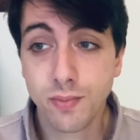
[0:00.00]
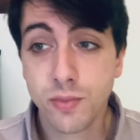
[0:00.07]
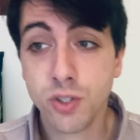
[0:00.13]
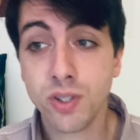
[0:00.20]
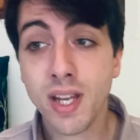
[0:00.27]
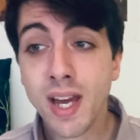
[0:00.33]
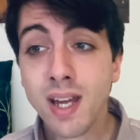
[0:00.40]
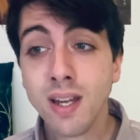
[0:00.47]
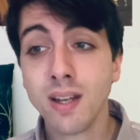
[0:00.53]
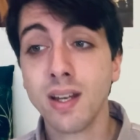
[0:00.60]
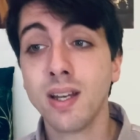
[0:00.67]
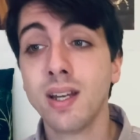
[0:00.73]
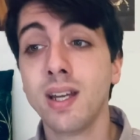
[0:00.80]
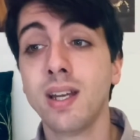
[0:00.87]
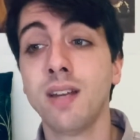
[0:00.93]
Today
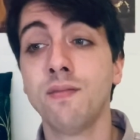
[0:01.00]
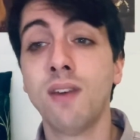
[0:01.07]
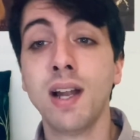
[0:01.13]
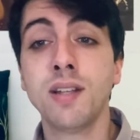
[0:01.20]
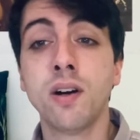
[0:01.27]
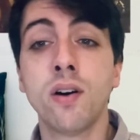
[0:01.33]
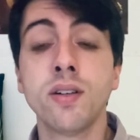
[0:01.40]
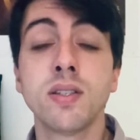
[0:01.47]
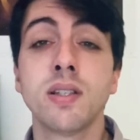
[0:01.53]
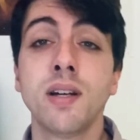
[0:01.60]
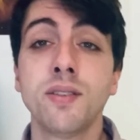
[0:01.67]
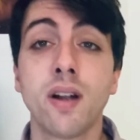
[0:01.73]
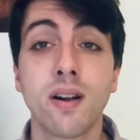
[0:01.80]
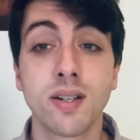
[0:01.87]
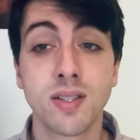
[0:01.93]
in Valle D'aosta
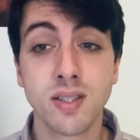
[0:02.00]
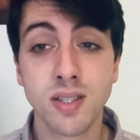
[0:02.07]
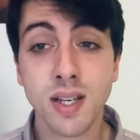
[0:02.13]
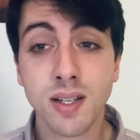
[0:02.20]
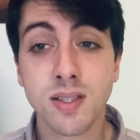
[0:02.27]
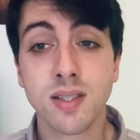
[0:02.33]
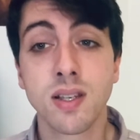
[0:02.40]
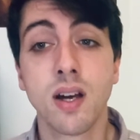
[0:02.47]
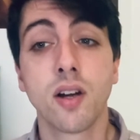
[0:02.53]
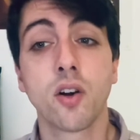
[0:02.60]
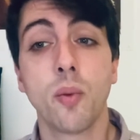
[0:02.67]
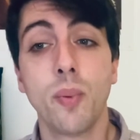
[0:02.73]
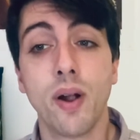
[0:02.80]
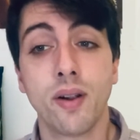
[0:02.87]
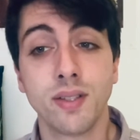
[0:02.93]
there are 6
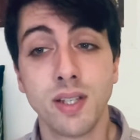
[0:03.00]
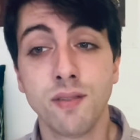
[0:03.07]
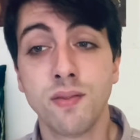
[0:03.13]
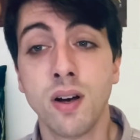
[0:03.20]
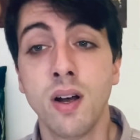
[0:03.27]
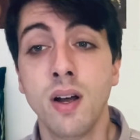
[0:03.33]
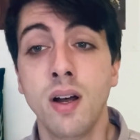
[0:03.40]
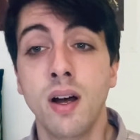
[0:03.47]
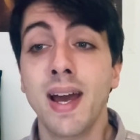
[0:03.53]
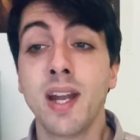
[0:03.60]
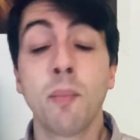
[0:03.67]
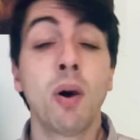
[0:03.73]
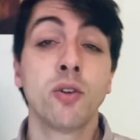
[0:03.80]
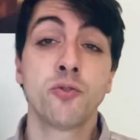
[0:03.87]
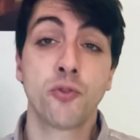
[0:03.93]
cooperatives and
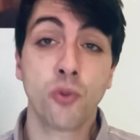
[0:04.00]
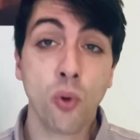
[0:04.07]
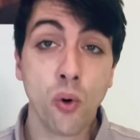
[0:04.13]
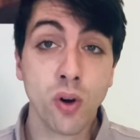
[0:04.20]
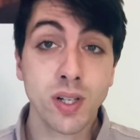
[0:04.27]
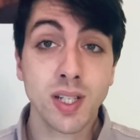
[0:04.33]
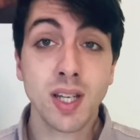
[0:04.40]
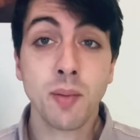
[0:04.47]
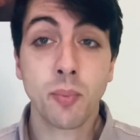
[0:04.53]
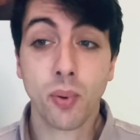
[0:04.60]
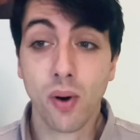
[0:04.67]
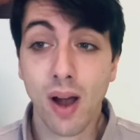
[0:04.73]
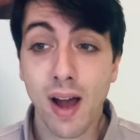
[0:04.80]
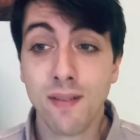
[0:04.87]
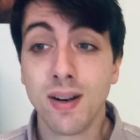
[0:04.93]
about 40
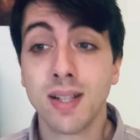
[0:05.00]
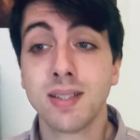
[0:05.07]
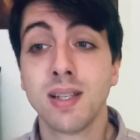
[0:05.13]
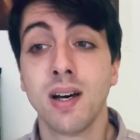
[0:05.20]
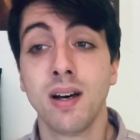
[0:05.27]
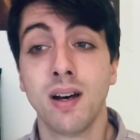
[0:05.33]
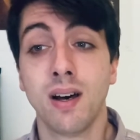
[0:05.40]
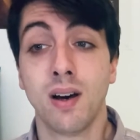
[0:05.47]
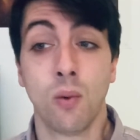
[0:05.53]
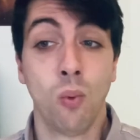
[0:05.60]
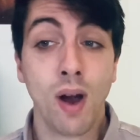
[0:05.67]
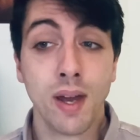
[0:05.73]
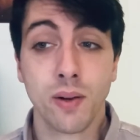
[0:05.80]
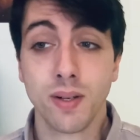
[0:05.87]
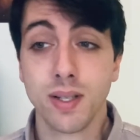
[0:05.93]
private
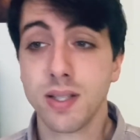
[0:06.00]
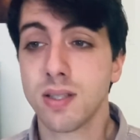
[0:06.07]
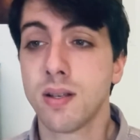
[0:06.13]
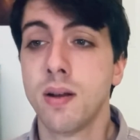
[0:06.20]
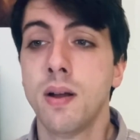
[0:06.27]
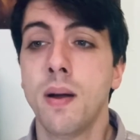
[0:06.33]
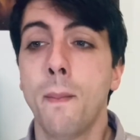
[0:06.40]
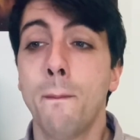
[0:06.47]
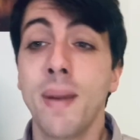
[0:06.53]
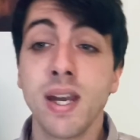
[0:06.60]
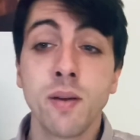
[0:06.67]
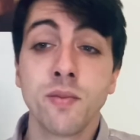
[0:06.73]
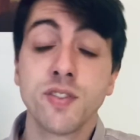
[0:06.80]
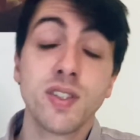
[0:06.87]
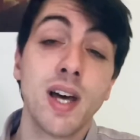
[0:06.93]
wineries, many
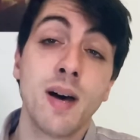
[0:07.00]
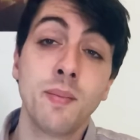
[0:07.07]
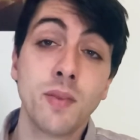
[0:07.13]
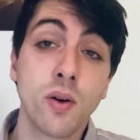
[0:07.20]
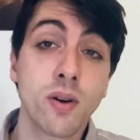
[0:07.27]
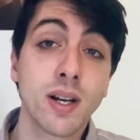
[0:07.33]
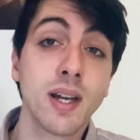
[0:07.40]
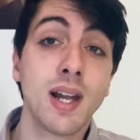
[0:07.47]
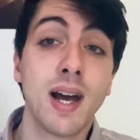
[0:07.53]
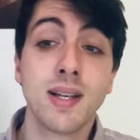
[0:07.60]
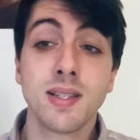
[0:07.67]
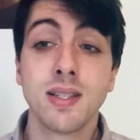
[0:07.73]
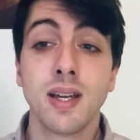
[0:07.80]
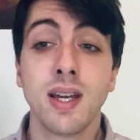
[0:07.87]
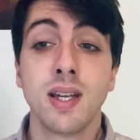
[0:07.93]
of them
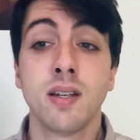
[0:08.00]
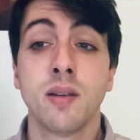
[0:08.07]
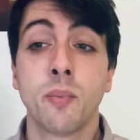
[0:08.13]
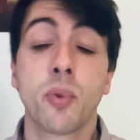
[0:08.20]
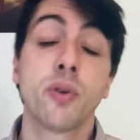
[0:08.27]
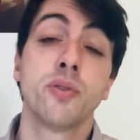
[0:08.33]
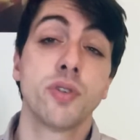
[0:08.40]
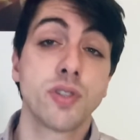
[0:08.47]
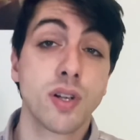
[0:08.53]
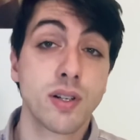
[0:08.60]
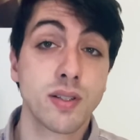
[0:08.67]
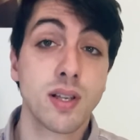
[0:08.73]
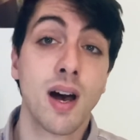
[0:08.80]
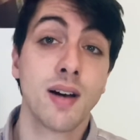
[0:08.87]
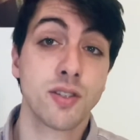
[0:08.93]
organized in
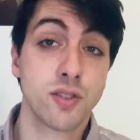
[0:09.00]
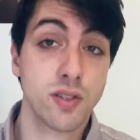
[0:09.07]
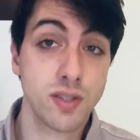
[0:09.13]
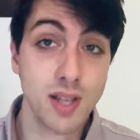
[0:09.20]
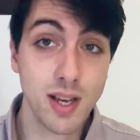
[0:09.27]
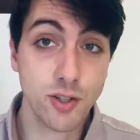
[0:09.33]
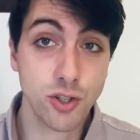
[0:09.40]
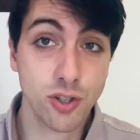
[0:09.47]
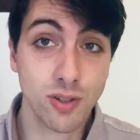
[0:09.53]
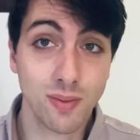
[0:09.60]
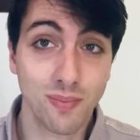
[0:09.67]
Producers Association.